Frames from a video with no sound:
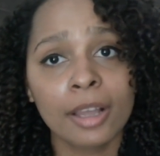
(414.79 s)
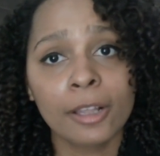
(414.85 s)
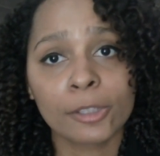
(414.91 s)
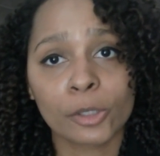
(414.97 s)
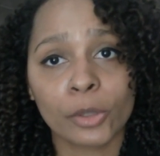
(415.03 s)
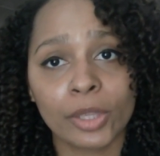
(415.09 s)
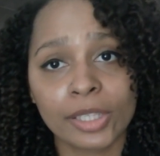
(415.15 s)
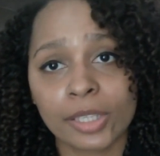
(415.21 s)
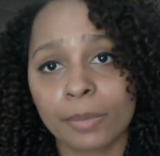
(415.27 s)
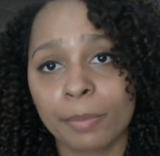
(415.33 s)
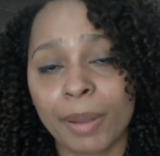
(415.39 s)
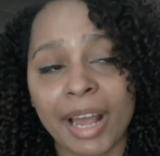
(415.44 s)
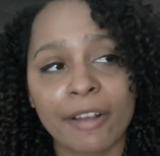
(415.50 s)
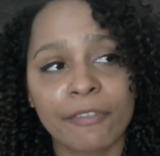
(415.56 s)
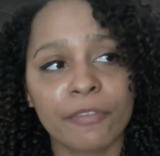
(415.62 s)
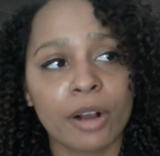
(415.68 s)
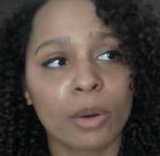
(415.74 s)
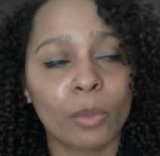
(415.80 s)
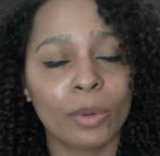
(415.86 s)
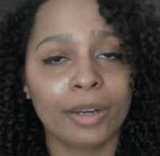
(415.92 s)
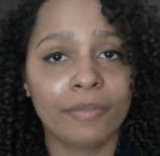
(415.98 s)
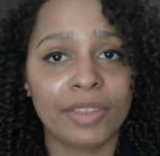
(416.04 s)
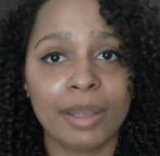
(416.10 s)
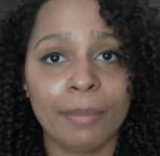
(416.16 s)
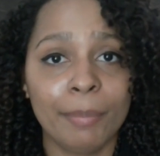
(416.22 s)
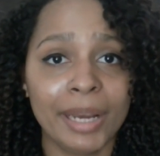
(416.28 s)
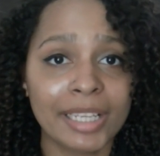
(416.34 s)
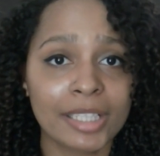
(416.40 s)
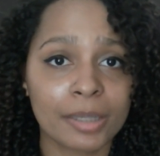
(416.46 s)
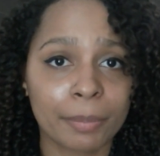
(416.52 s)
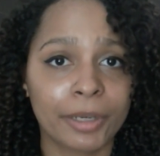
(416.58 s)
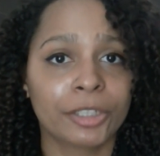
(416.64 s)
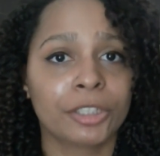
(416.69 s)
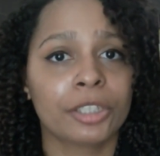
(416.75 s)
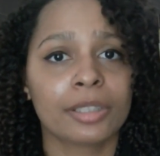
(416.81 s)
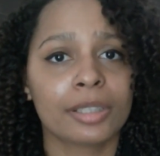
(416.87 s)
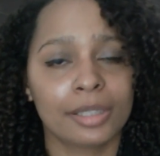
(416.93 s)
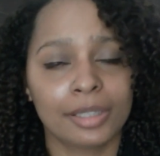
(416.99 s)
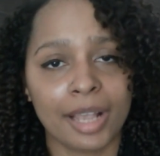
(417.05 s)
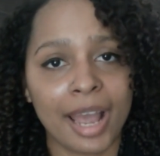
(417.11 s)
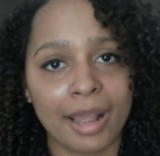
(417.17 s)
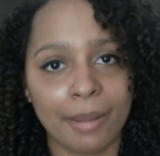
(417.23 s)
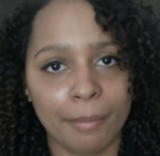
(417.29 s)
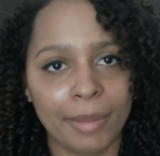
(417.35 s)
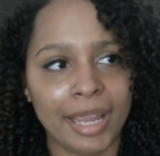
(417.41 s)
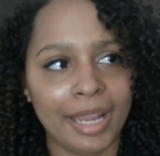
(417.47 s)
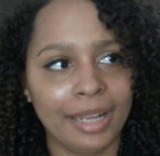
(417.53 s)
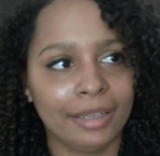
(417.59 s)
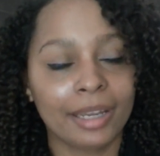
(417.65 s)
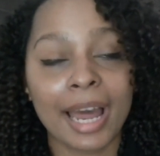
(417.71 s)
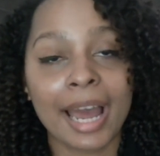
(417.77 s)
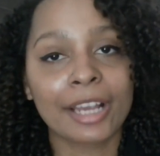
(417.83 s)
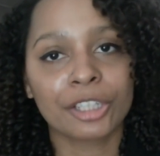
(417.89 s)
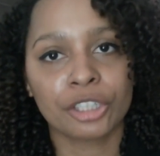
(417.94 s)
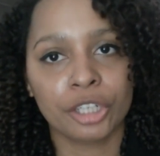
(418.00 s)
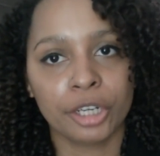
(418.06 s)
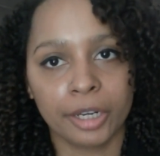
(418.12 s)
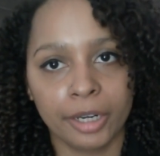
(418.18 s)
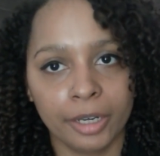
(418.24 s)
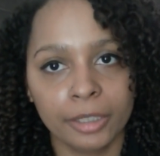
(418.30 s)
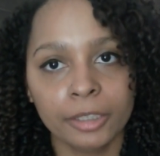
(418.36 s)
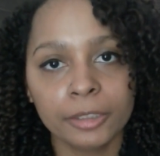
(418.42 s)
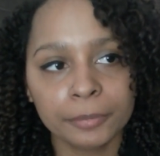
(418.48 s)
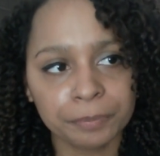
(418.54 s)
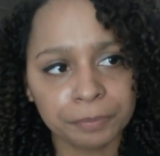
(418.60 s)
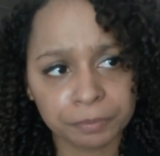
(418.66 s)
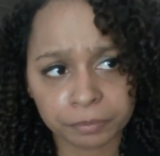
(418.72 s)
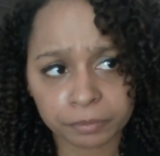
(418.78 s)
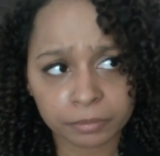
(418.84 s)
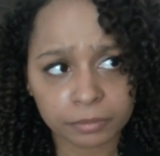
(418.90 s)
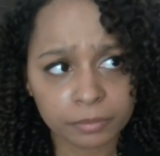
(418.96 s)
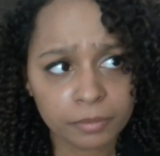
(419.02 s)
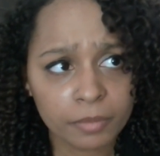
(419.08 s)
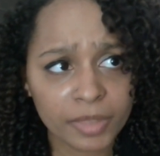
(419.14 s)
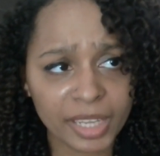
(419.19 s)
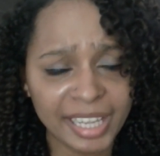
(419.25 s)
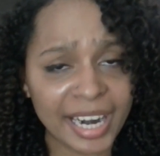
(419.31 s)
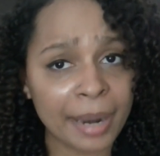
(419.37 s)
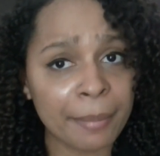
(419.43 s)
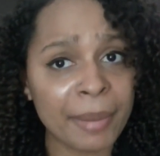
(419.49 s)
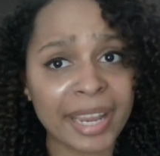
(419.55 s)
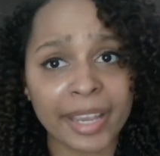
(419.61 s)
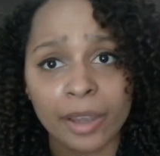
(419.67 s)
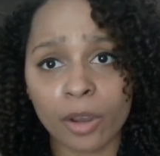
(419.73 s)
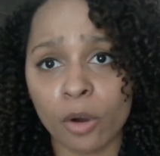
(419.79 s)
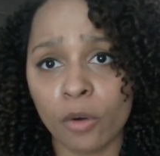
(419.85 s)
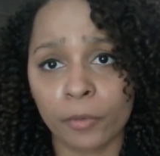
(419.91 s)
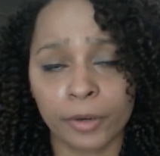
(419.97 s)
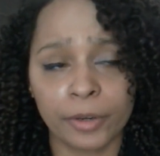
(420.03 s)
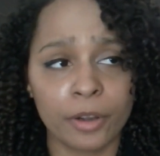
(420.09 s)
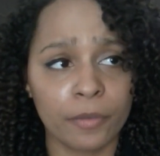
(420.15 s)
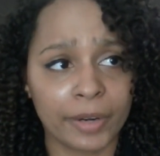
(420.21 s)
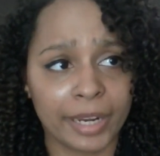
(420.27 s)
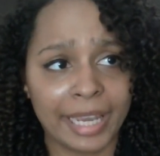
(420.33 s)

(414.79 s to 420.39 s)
So this is by far one of the best purchases I made last year, and I make it over and over